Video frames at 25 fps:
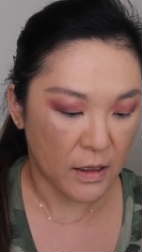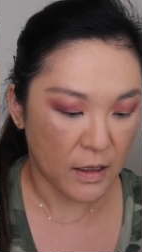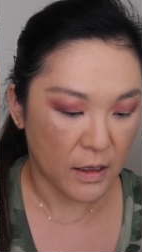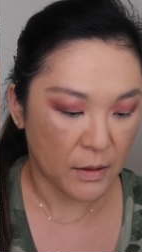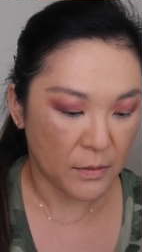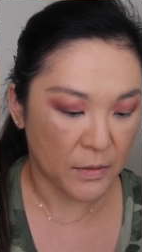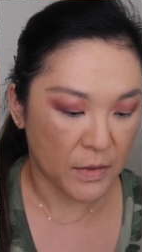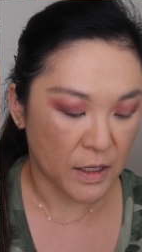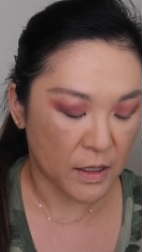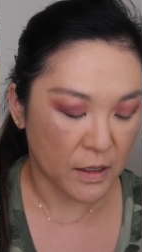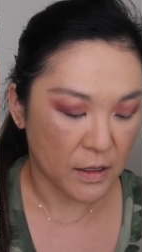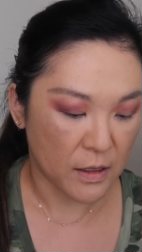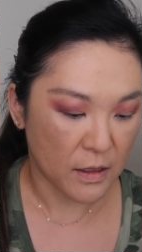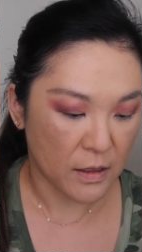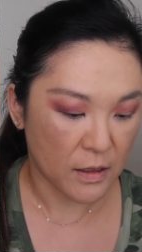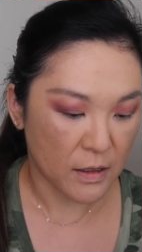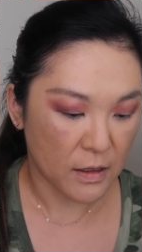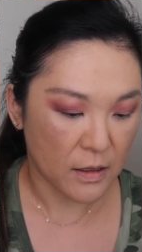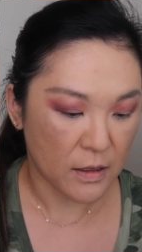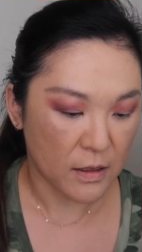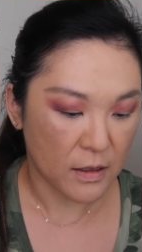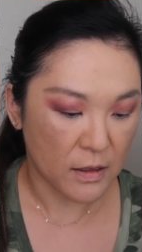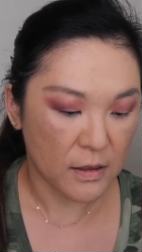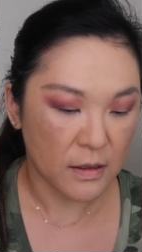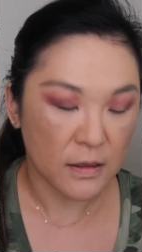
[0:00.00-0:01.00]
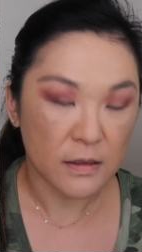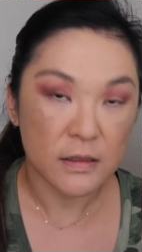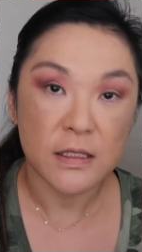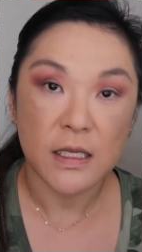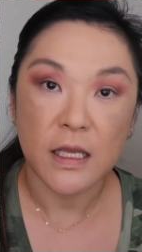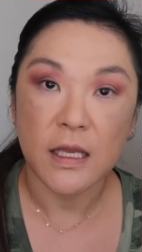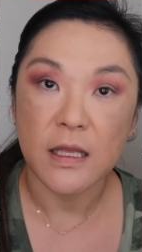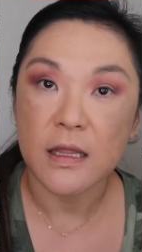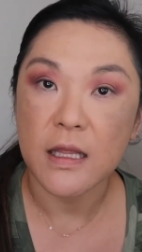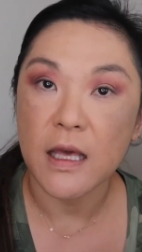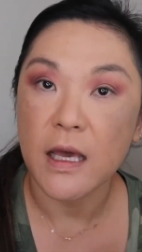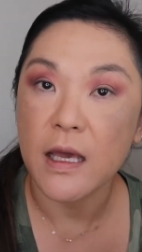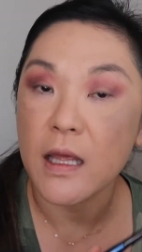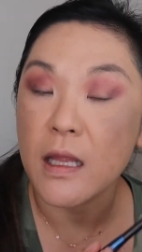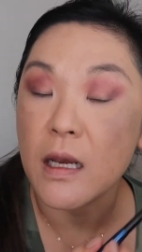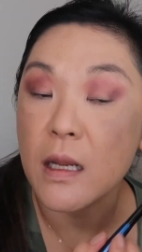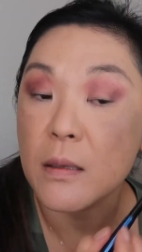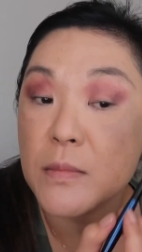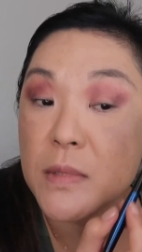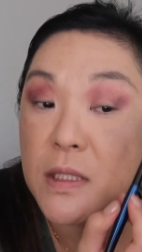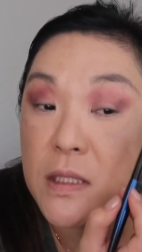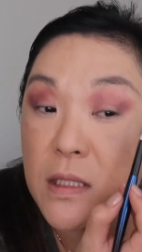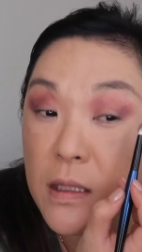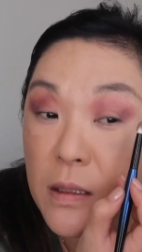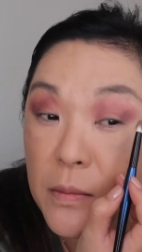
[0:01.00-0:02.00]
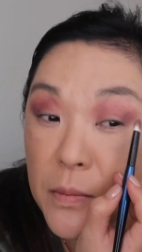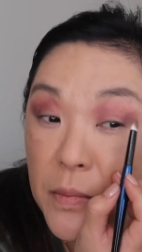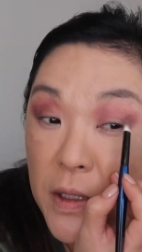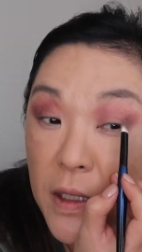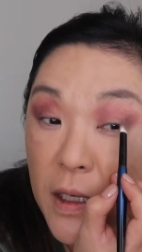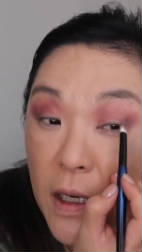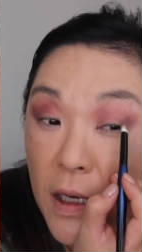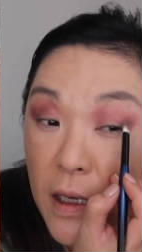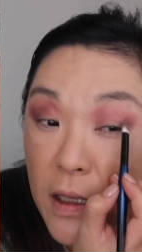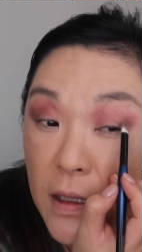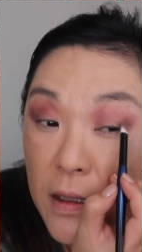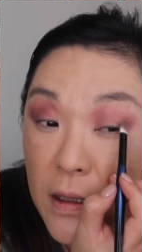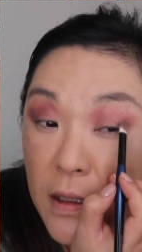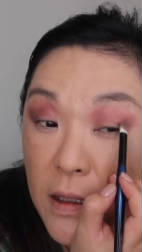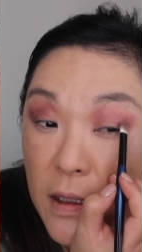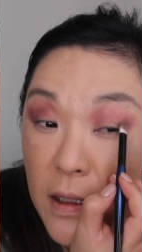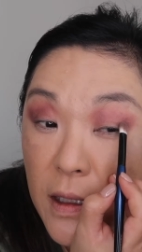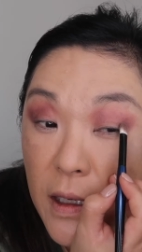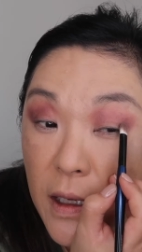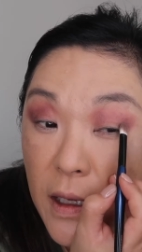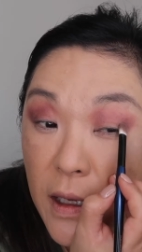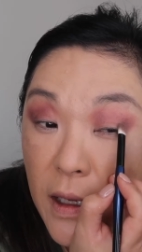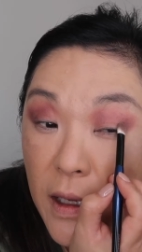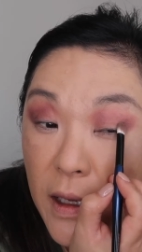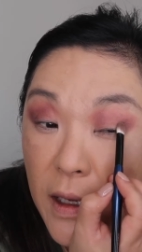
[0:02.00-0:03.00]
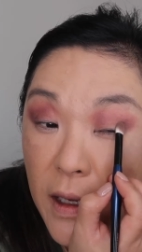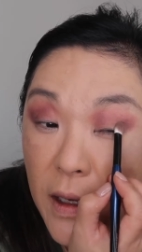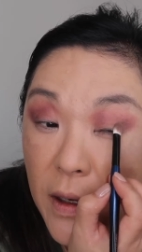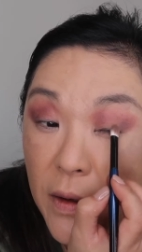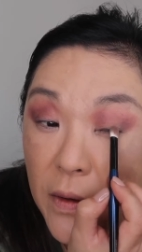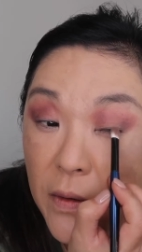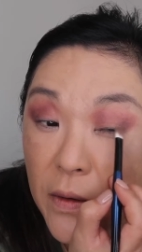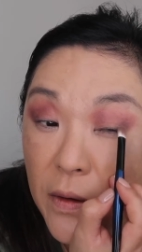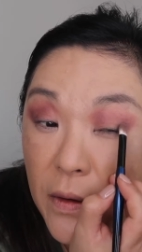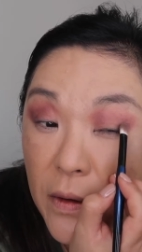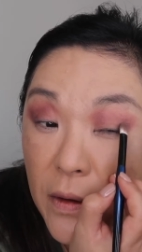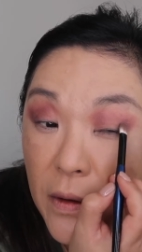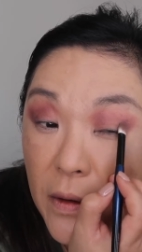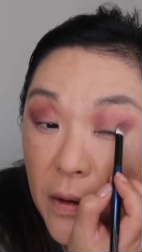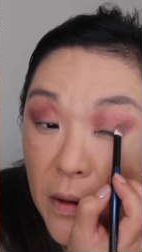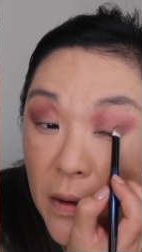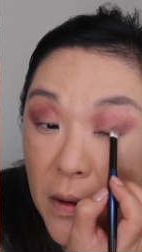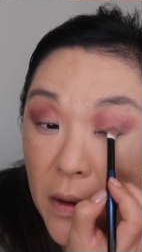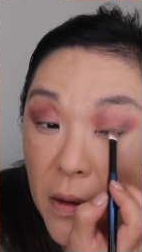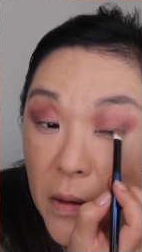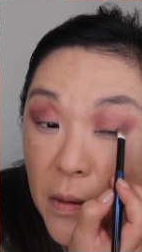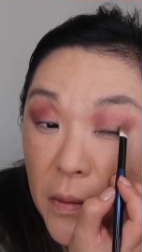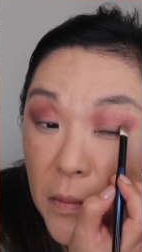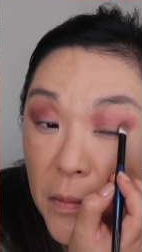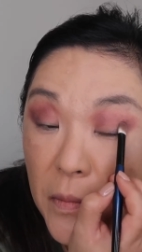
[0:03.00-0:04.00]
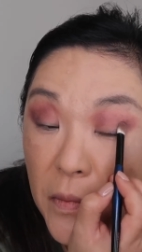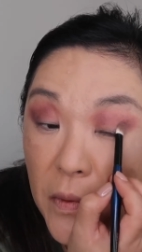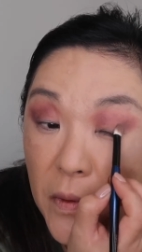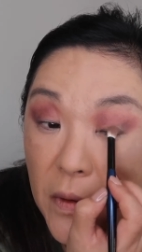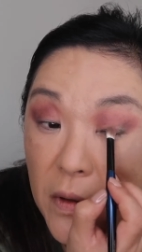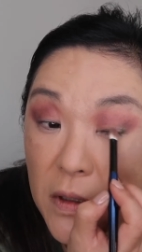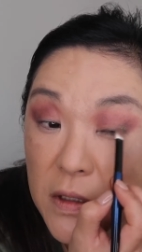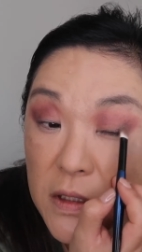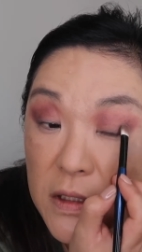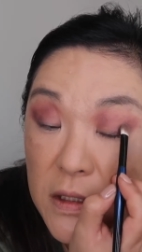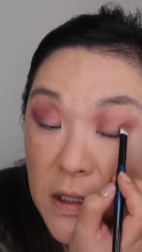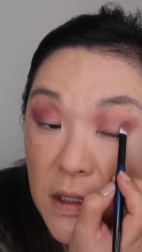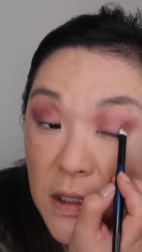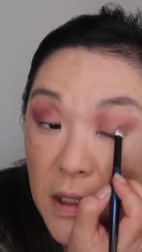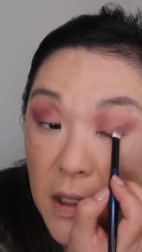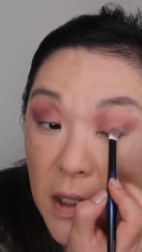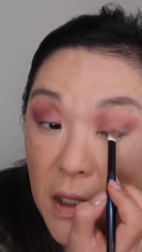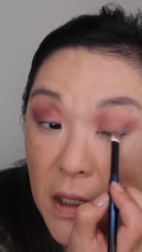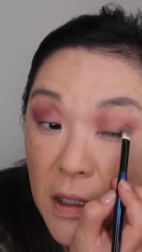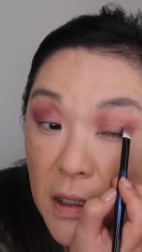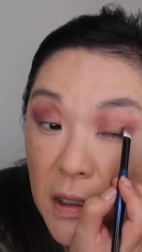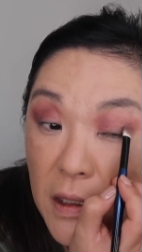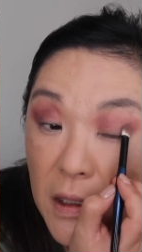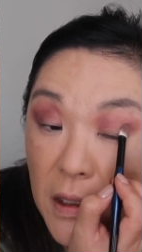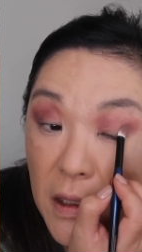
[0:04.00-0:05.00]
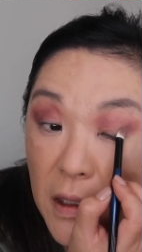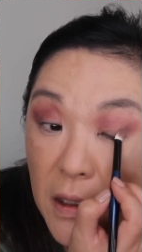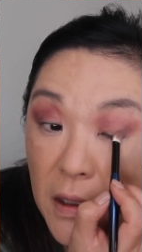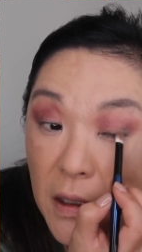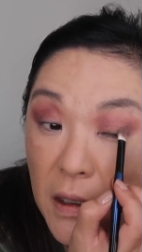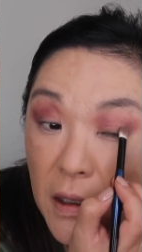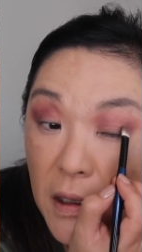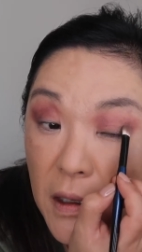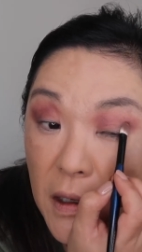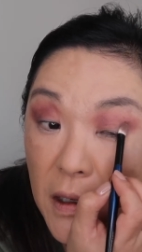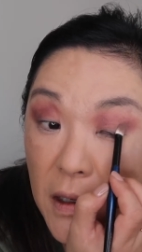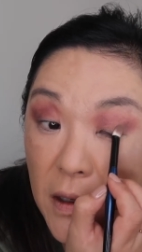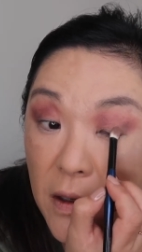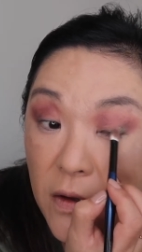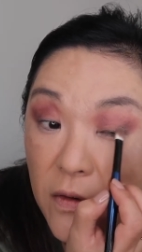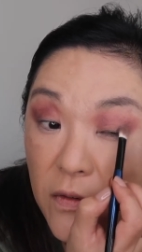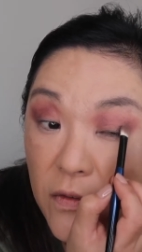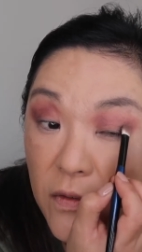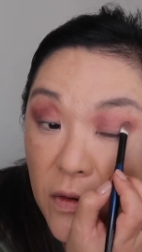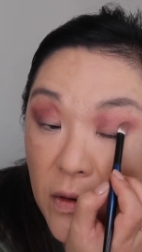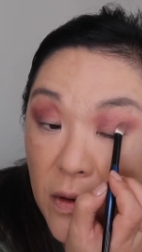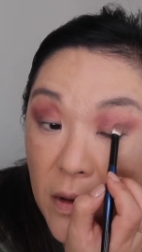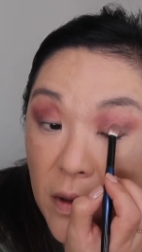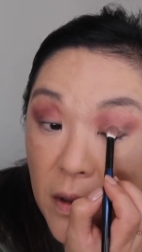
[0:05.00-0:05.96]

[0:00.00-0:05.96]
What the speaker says: I'm gonna take that and I'm just gonna put it on the outer portion of